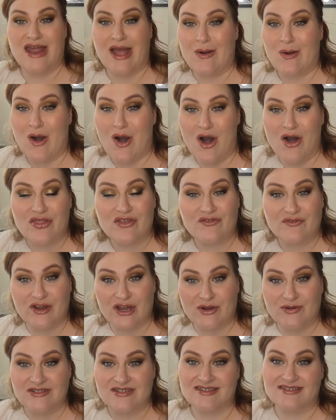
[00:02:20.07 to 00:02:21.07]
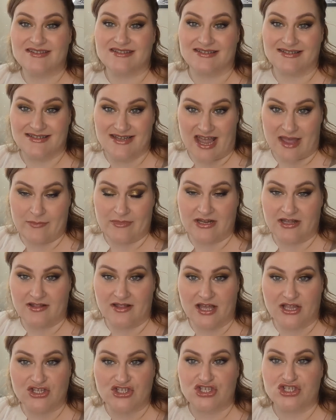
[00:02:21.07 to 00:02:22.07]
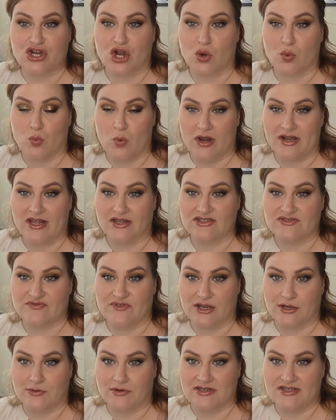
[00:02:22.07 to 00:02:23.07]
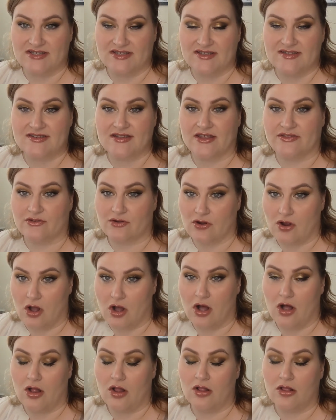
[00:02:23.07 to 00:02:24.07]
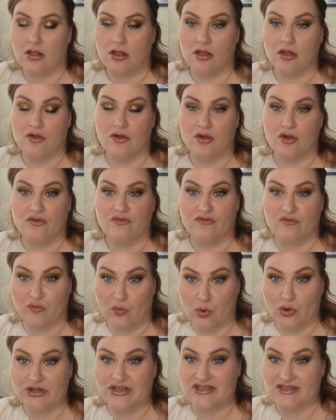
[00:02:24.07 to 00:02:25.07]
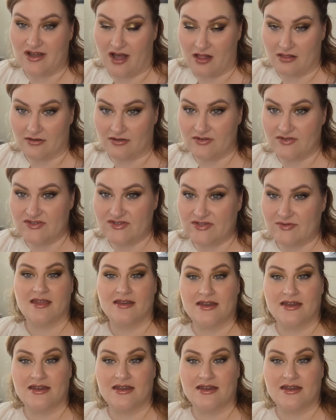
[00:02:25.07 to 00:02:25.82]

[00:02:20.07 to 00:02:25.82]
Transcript: Now all the fragrances in the Diamond collection are 1 ounce fragrances and they're all $40.